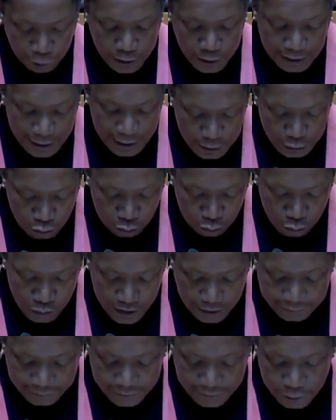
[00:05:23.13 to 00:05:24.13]
the
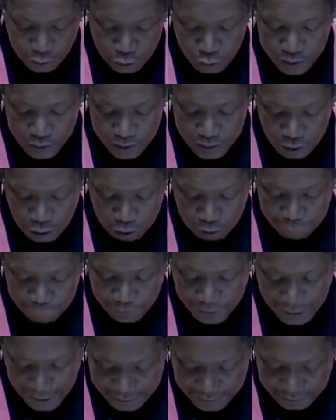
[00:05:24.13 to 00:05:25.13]
landowners, security of
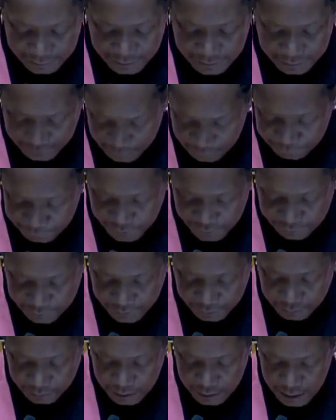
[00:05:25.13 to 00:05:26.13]
rights is
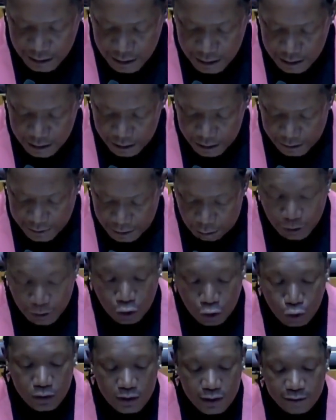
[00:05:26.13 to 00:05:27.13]
everything. And our
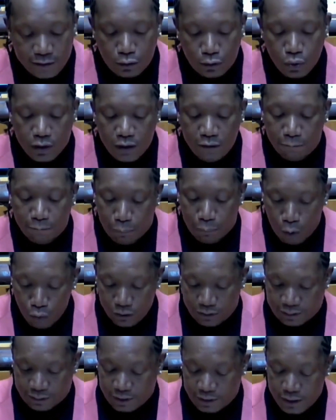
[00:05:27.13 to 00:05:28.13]
duty is to give
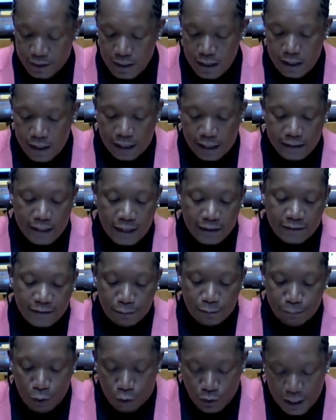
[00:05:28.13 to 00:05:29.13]
both. And
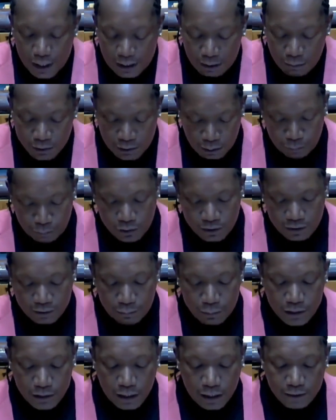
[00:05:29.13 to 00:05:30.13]
that's, Honorable Deputy
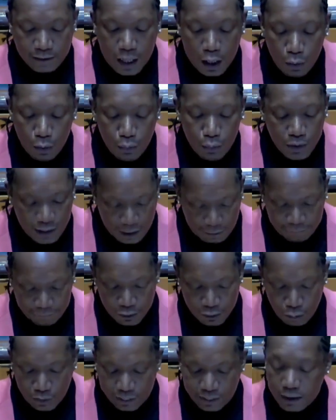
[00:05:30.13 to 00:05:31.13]
Speaker, is how we
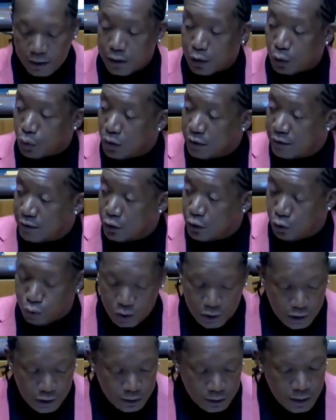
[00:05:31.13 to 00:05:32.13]
govern within the
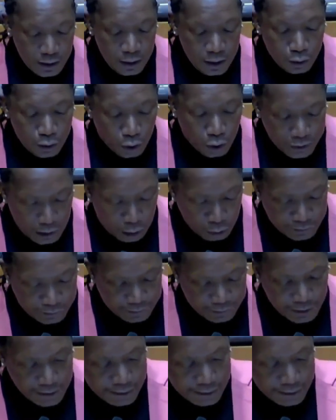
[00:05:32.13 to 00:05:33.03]
Constitution, not outside